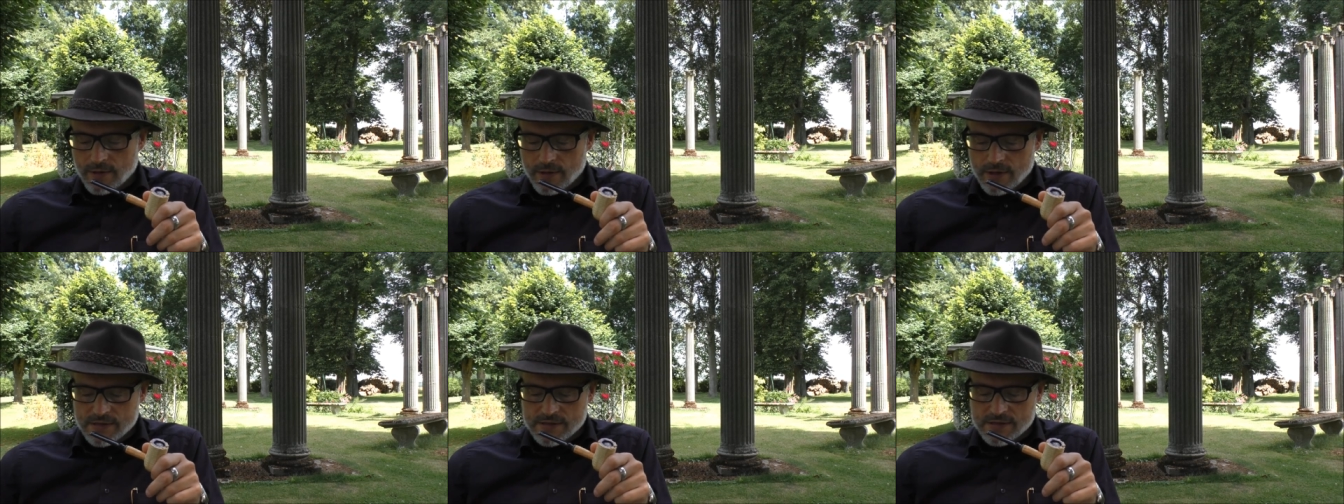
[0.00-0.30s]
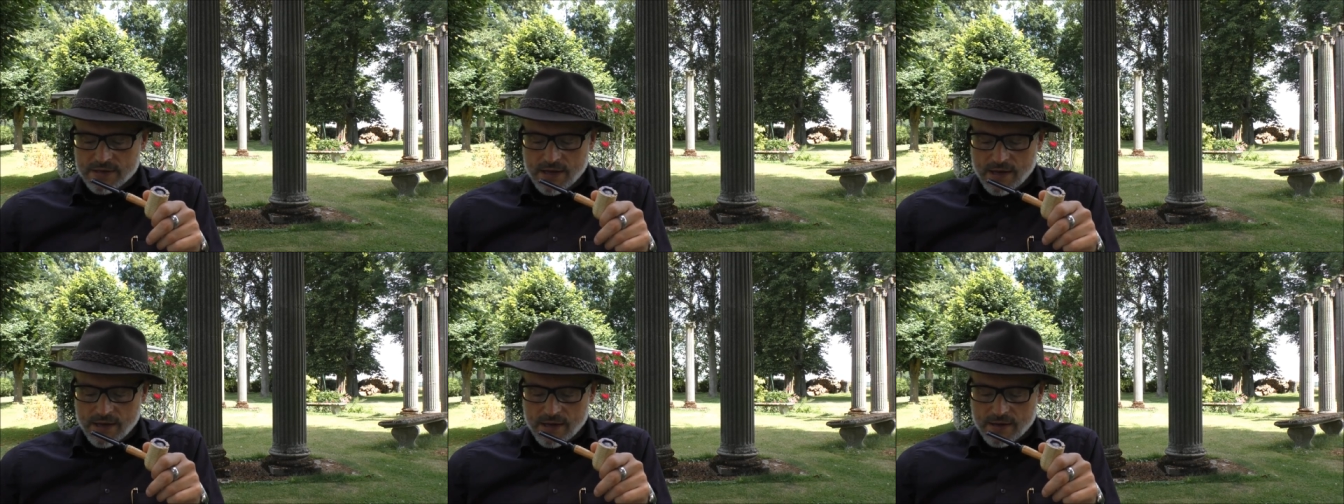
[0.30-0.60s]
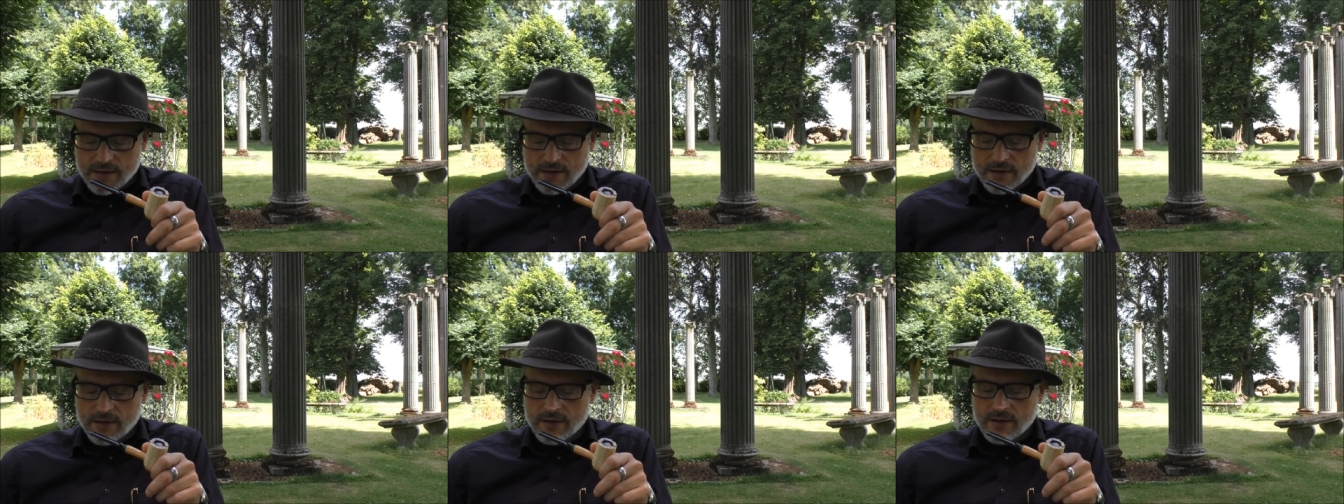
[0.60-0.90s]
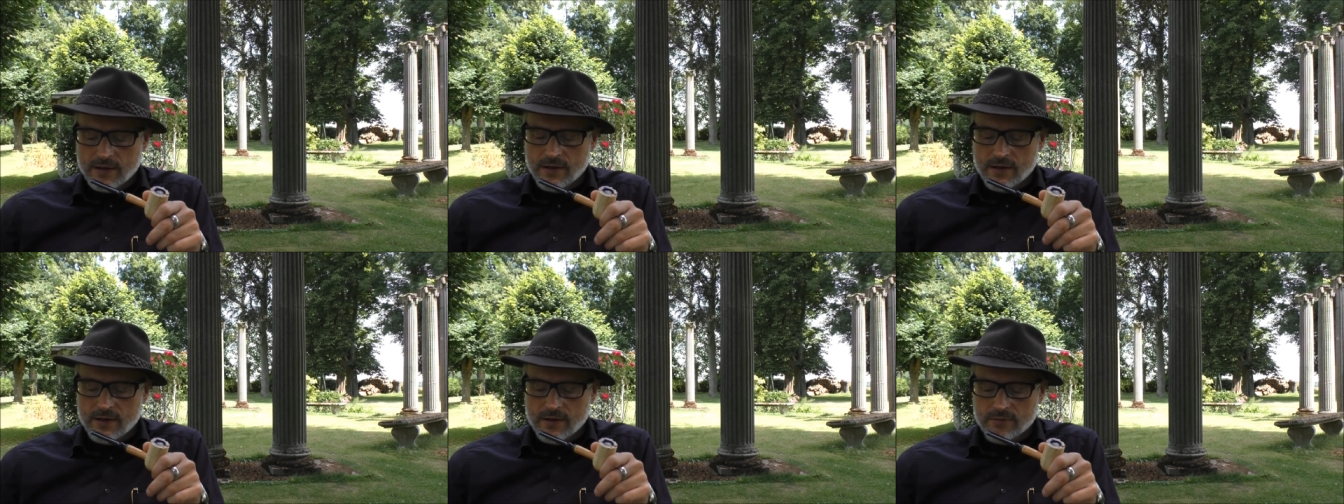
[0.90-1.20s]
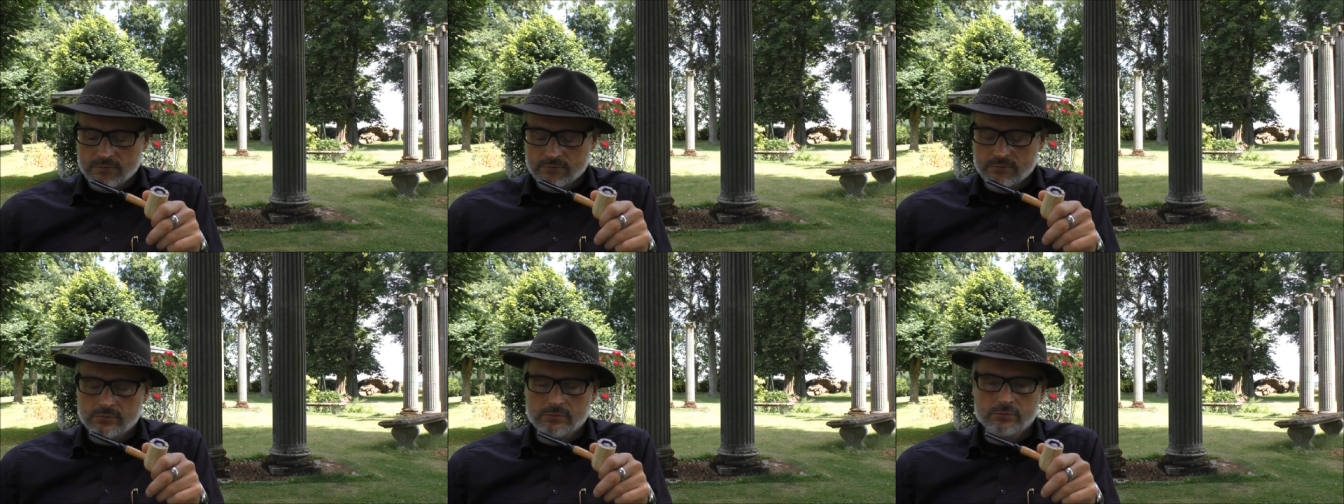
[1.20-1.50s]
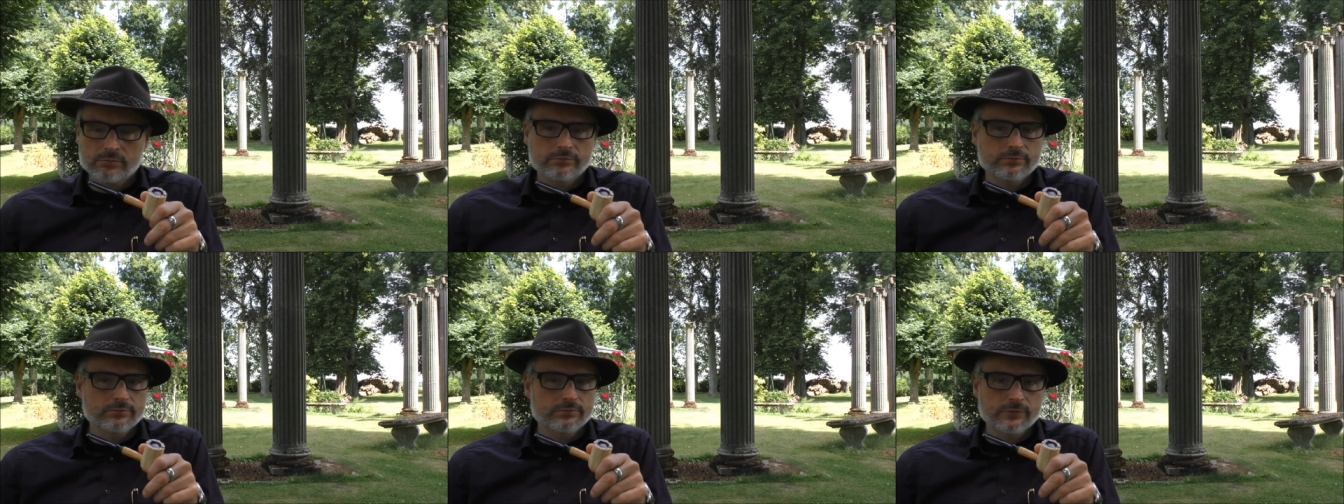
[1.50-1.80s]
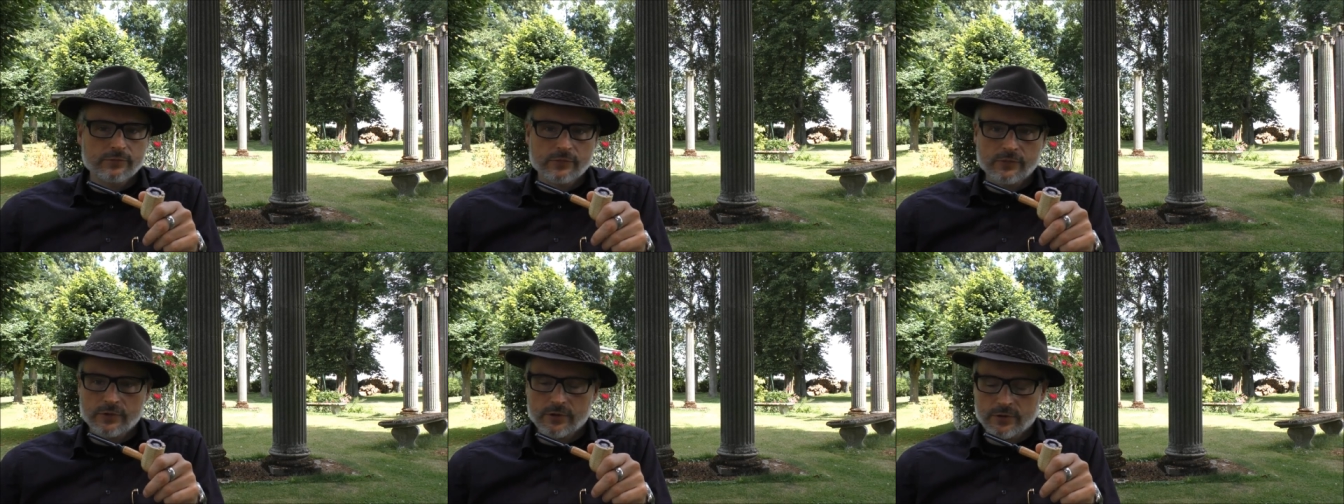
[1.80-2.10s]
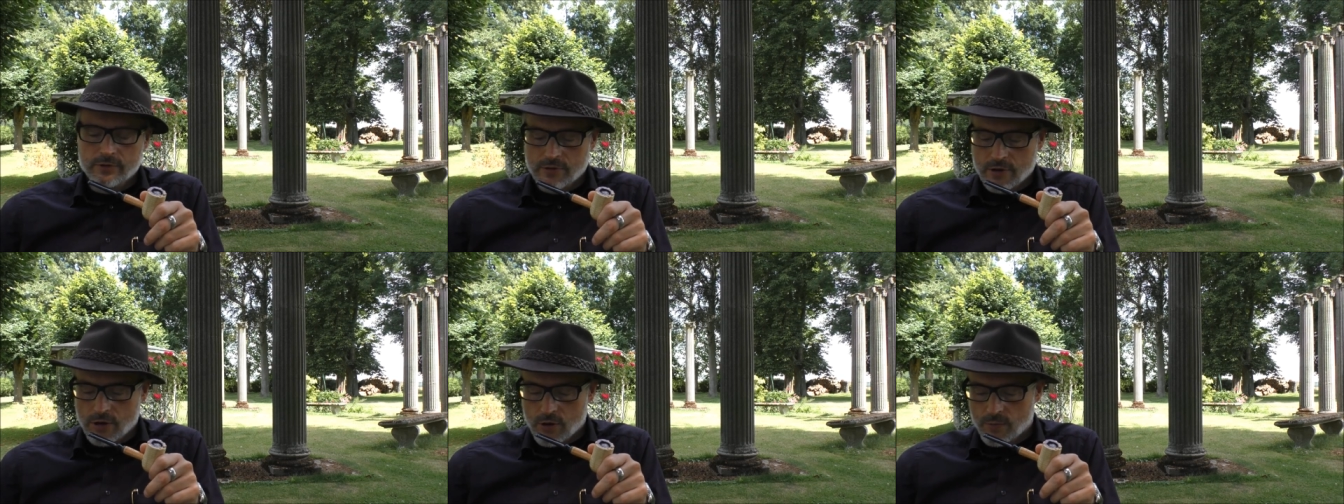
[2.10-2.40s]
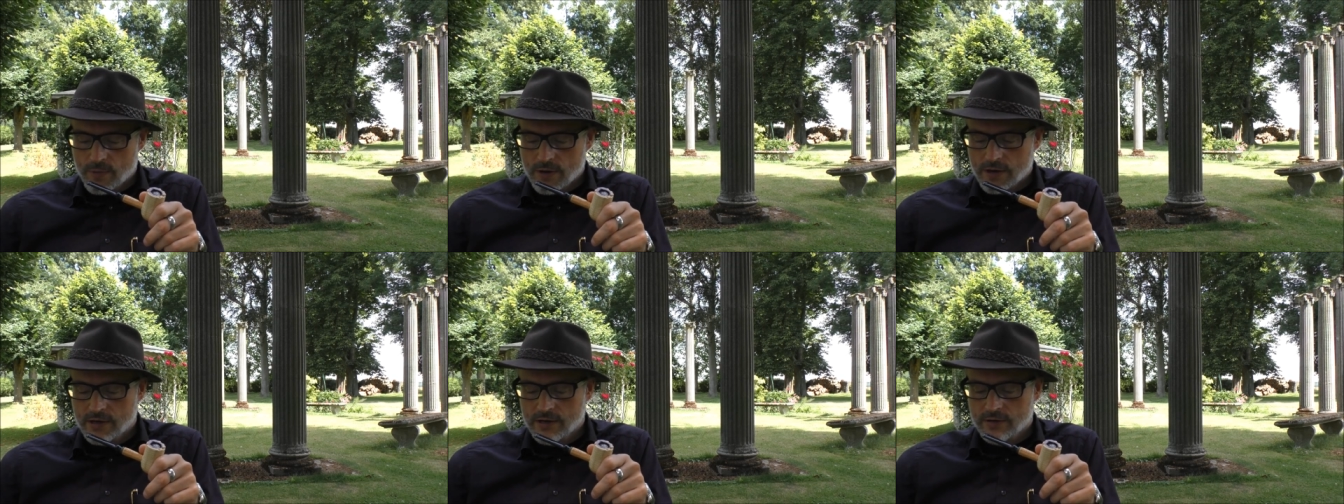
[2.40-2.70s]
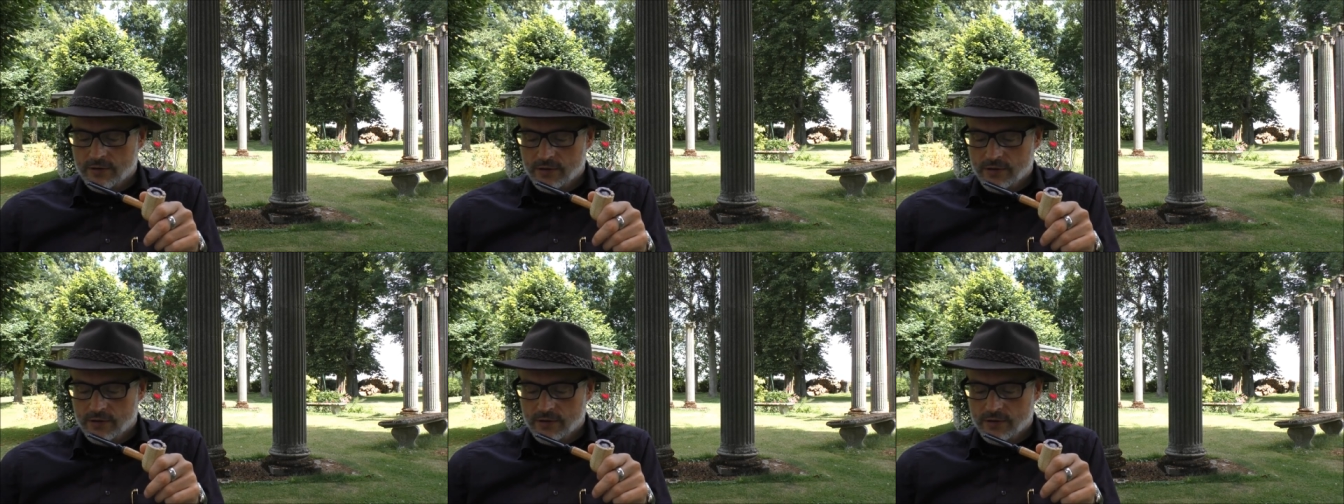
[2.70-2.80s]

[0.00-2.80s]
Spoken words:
they say, I hope I